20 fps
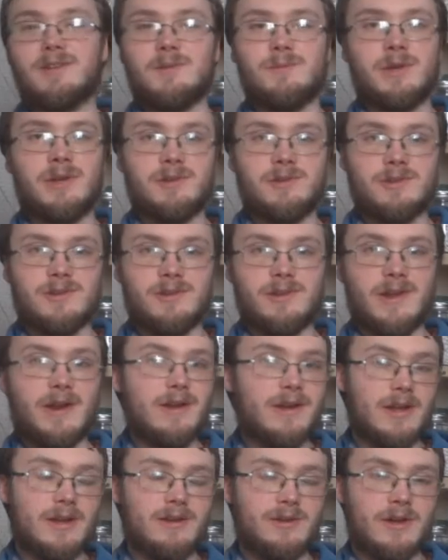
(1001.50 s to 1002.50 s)
I mentioned, I
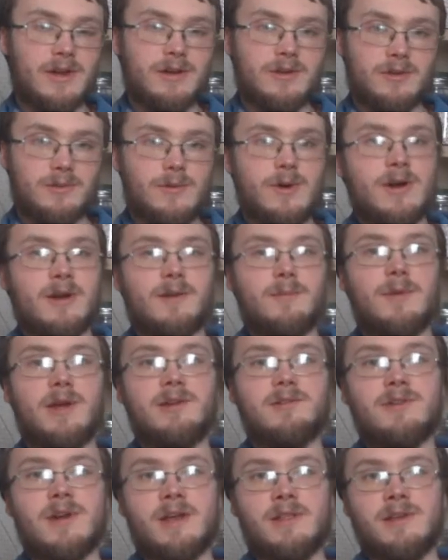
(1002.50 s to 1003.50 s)
tend not to water my
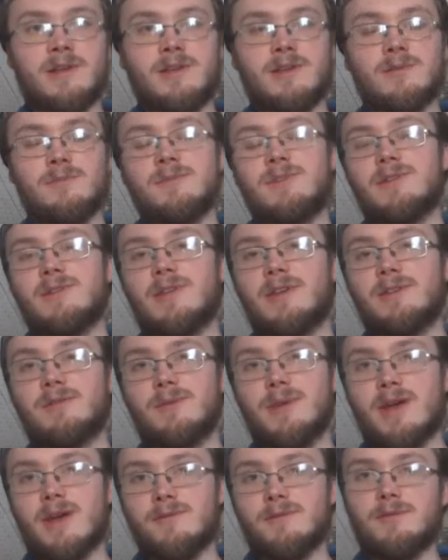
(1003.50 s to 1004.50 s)
dry legumes unless
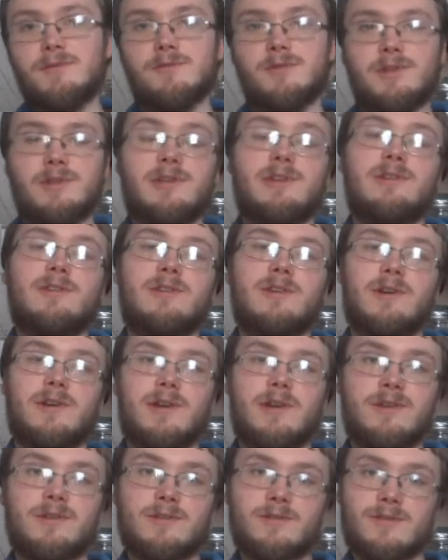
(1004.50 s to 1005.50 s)
we have a really
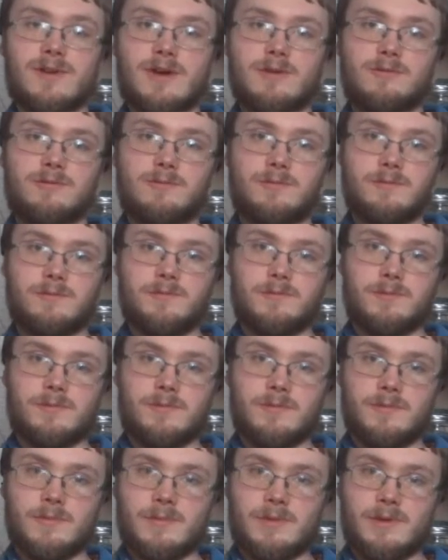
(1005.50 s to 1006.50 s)
serious drought.
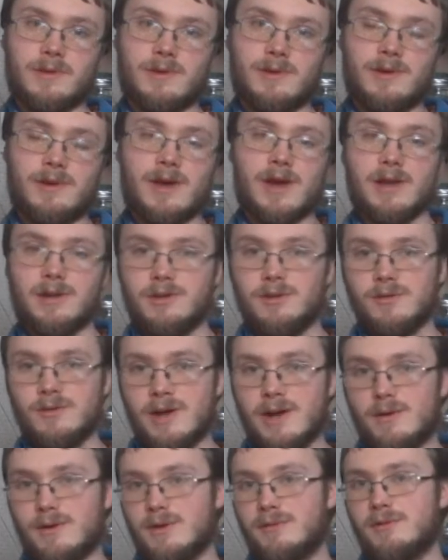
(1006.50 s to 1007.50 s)
I do,
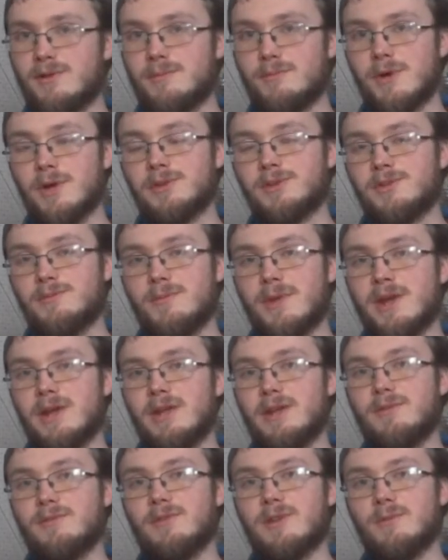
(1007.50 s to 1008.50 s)
however, mulch many
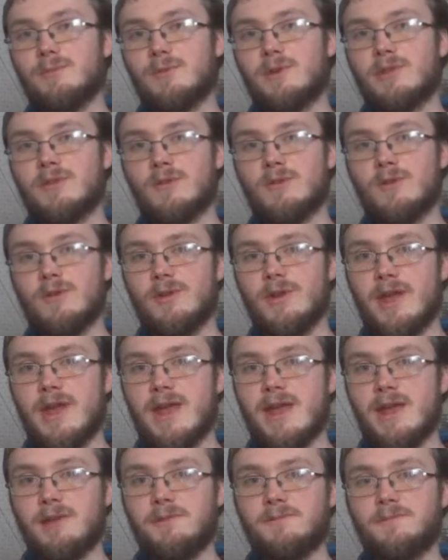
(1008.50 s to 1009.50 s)
of them with old
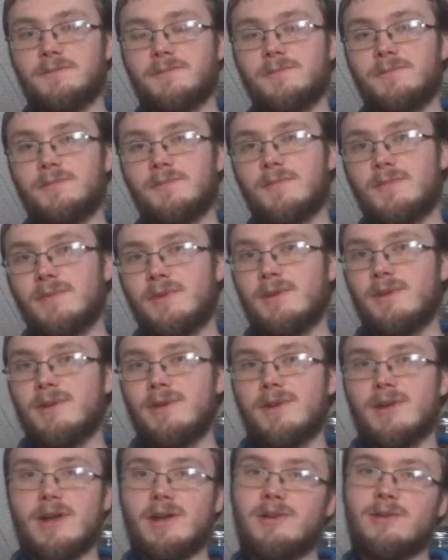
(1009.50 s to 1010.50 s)
hay.
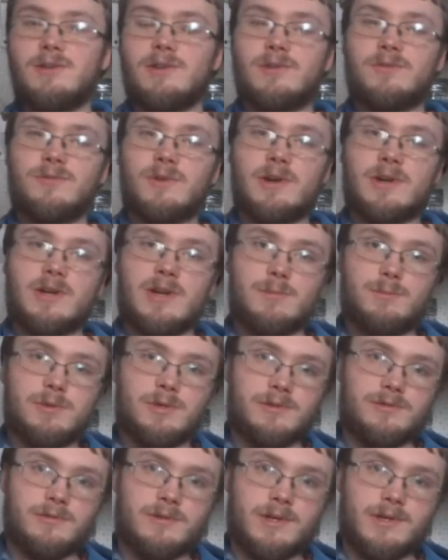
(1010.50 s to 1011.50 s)
I do this for a couple
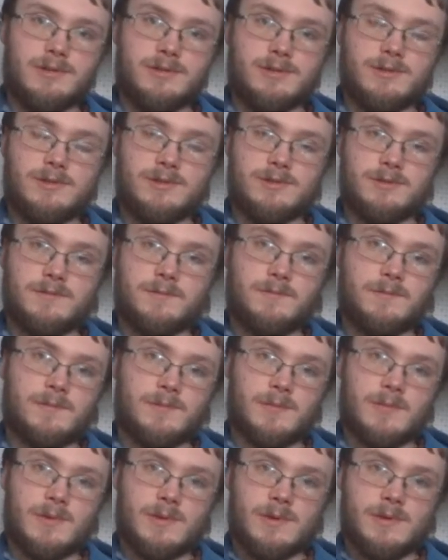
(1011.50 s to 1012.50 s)
of reasons.
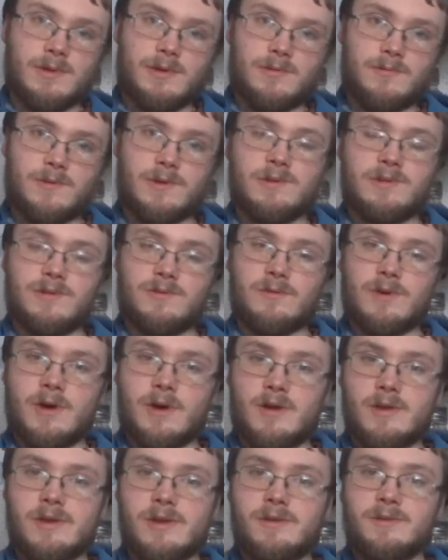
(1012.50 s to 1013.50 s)
First of
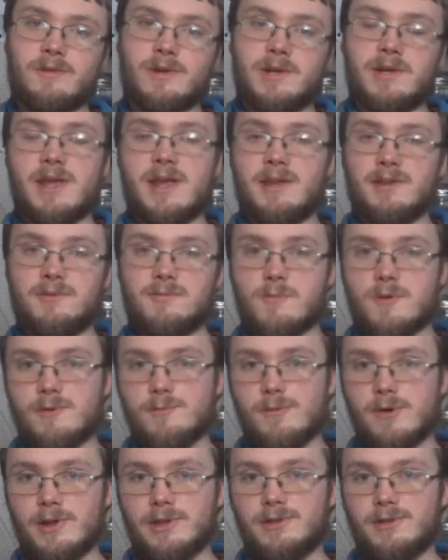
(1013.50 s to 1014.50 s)
all, it retains more
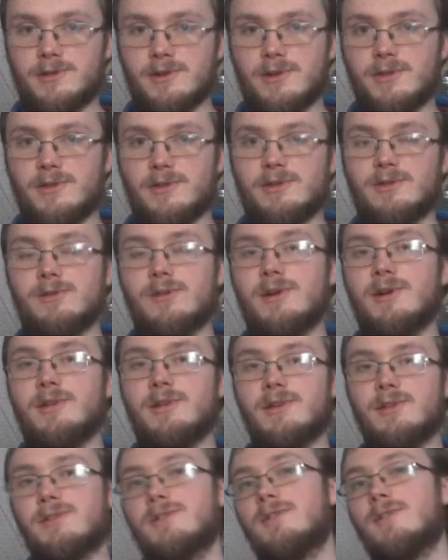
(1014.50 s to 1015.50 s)
moisture in the soil,
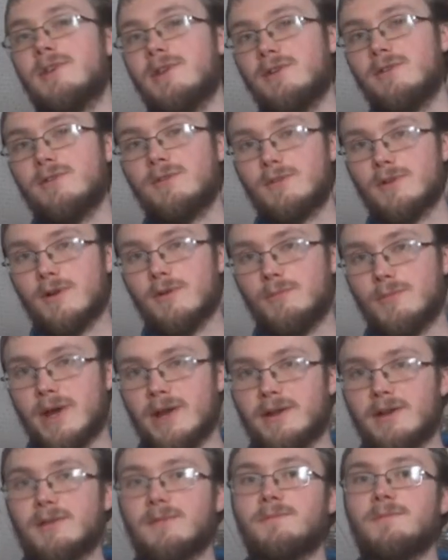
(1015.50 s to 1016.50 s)
and so they do grow
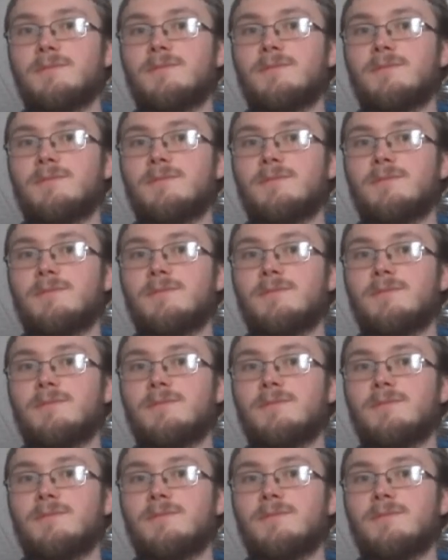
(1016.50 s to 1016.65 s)
better.